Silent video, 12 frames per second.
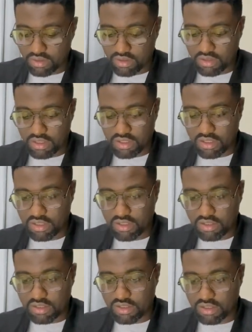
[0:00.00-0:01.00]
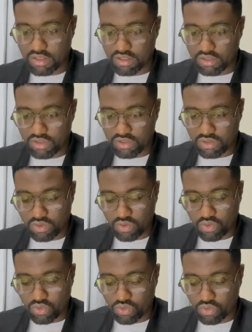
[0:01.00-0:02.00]
This is
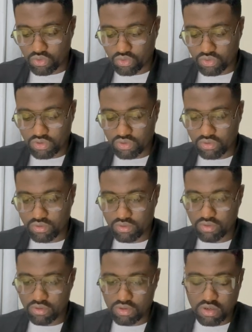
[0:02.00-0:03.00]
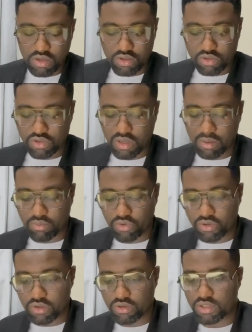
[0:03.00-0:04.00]
cold. So I'm
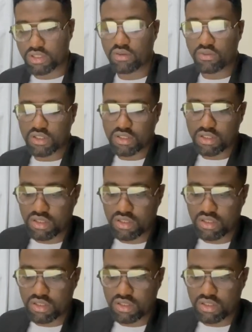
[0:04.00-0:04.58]
going to save it,